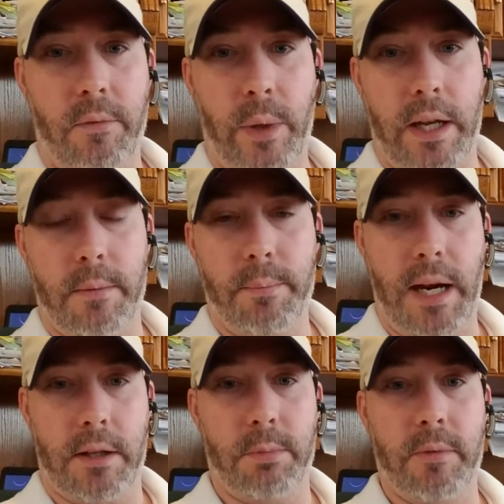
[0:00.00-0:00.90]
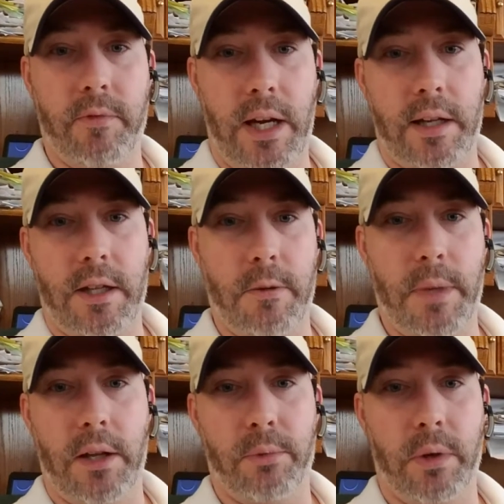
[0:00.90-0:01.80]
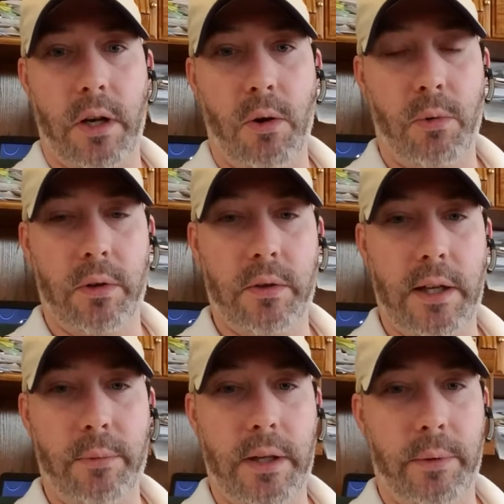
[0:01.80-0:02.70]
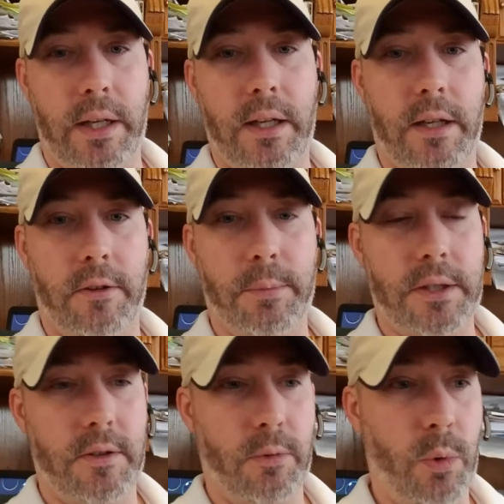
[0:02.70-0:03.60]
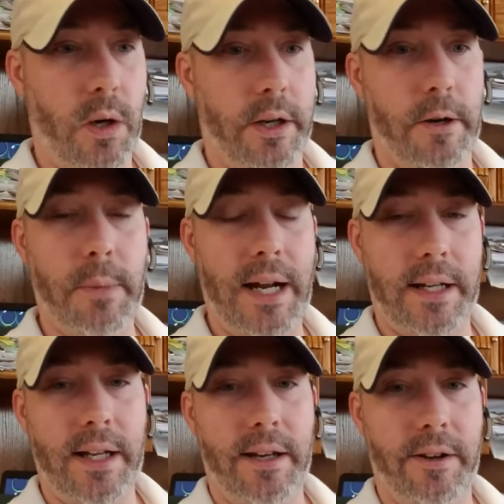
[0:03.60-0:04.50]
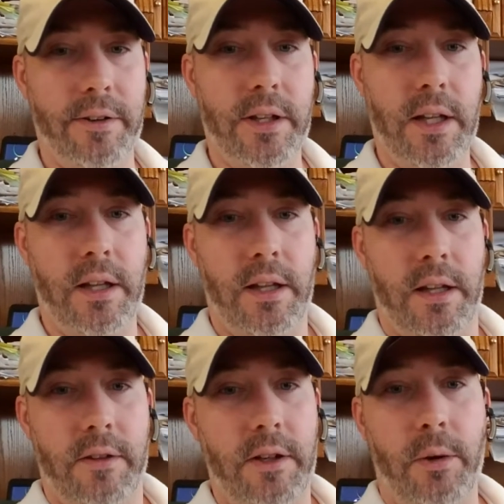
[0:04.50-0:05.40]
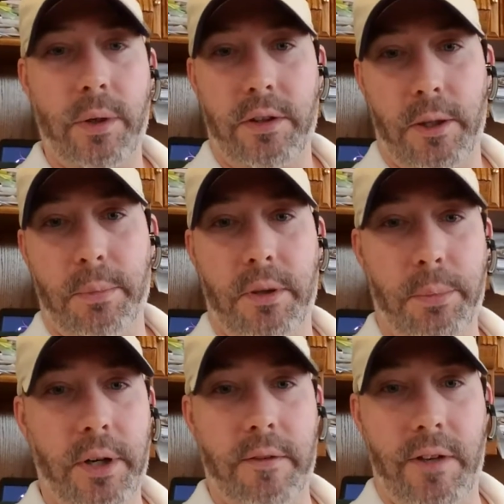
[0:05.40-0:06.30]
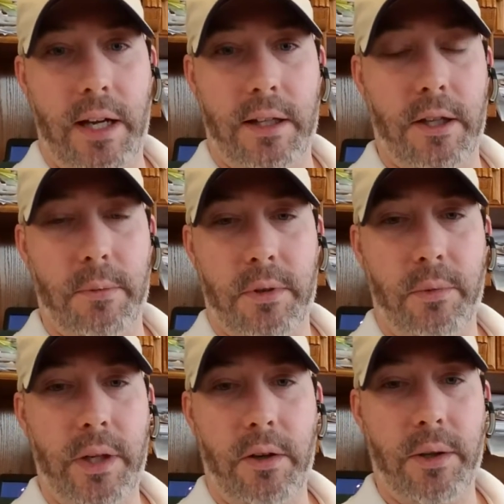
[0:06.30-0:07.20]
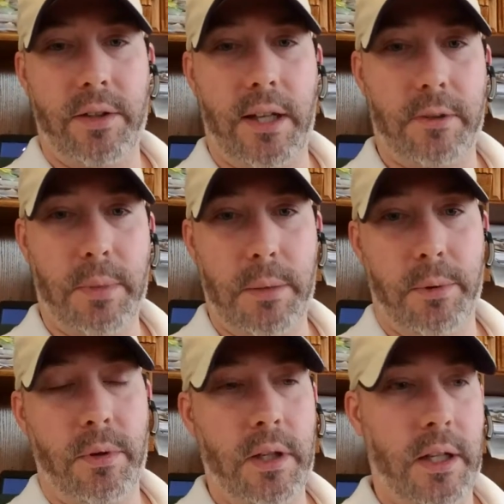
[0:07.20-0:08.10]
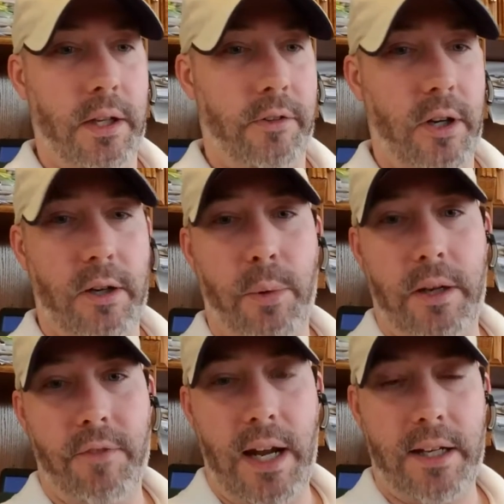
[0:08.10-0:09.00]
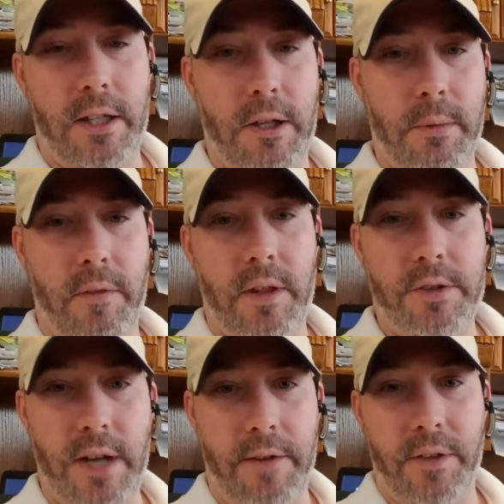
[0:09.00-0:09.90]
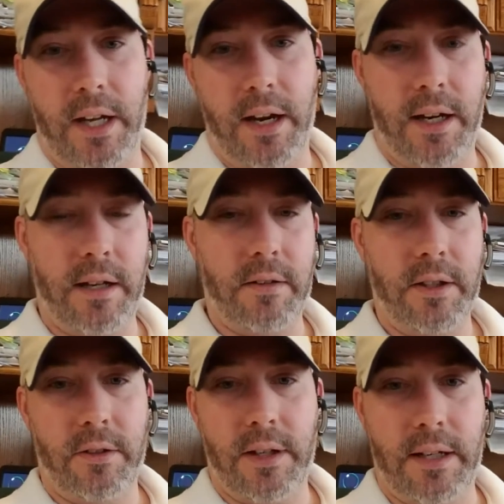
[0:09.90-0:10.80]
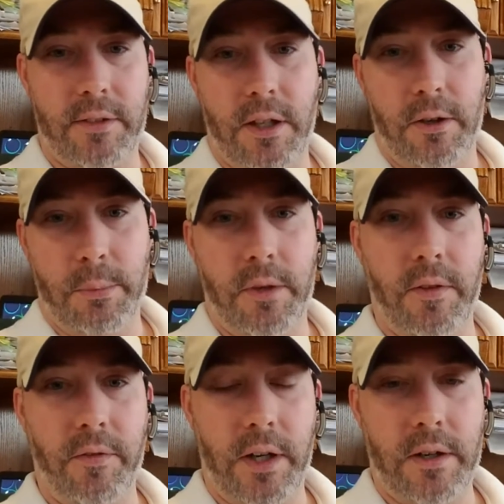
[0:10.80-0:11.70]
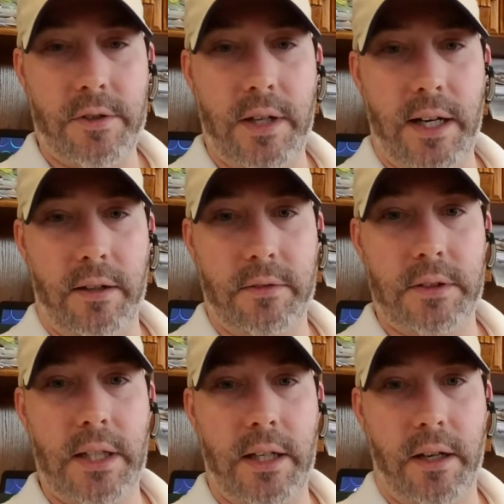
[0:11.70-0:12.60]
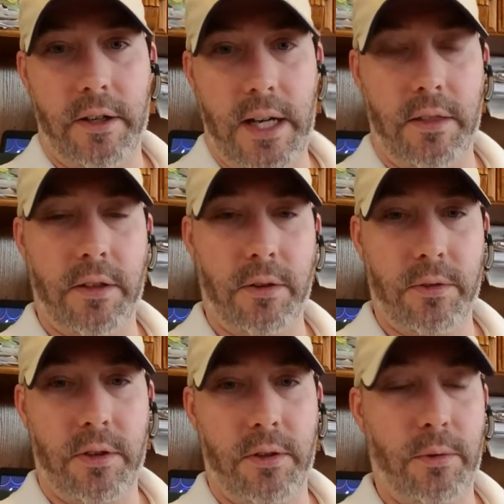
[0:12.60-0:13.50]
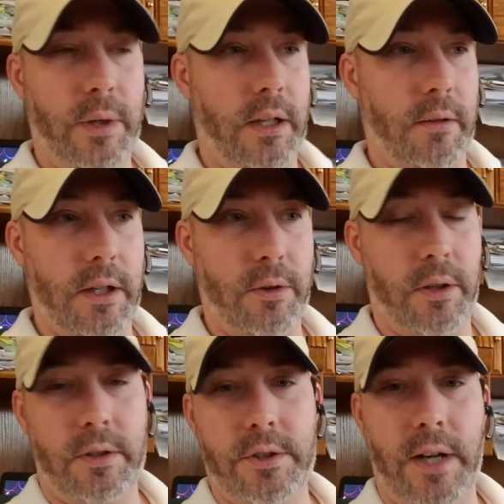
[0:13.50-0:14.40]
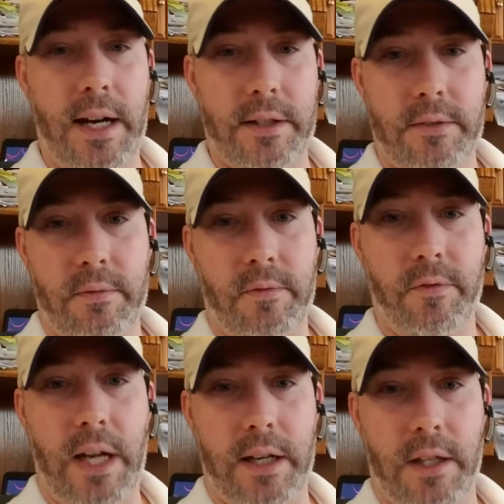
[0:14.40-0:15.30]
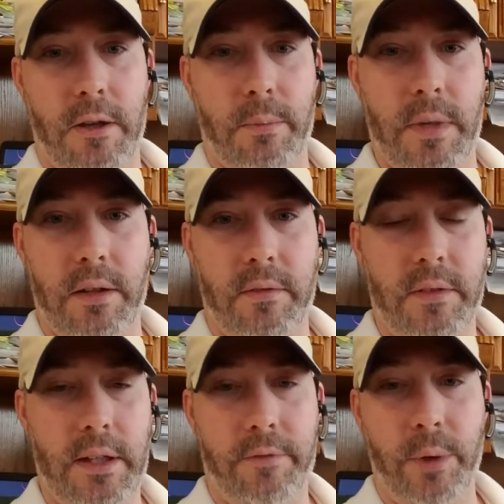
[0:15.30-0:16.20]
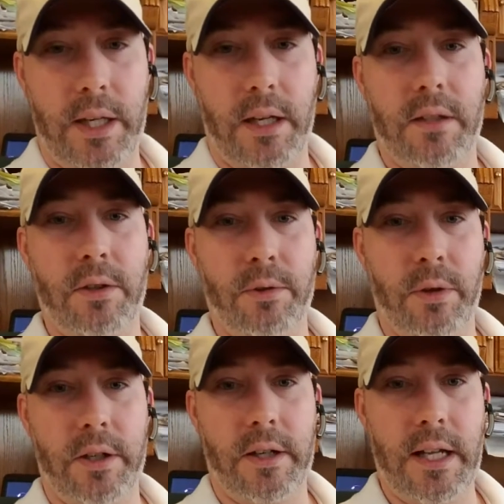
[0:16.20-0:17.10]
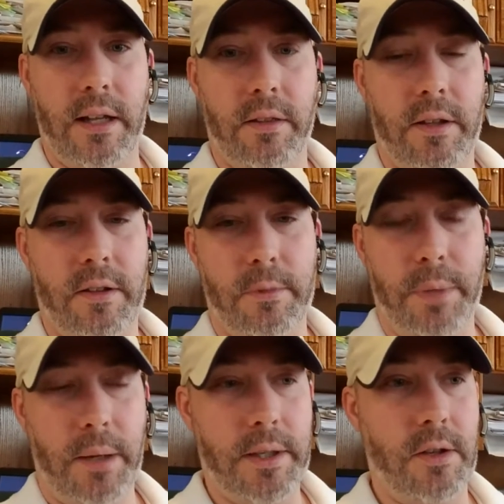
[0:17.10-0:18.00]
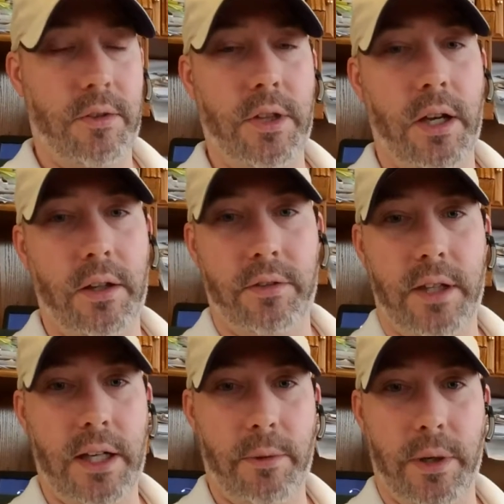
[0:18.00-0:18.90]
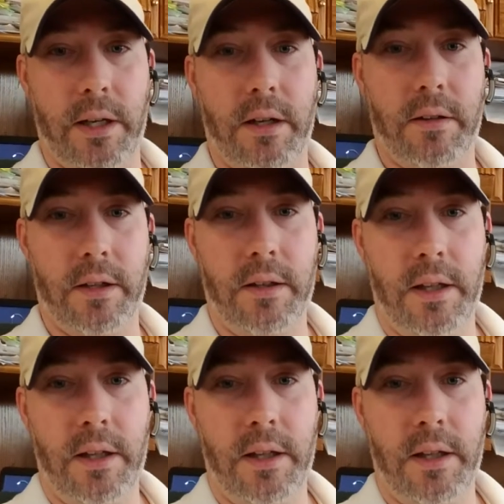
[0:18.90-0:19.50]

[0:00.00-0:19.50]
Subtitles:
we get maximum vacuum as we're going. That way we can get as much of the water back out. So it always helps to pre-vacuum. So we always ask people, run a quick vacuum over the traffic areas. You don't have to go move the furniture out and get underneath those too. We can do a dry vacuum if we need to underneath, because it's probably just dust anyway. Because if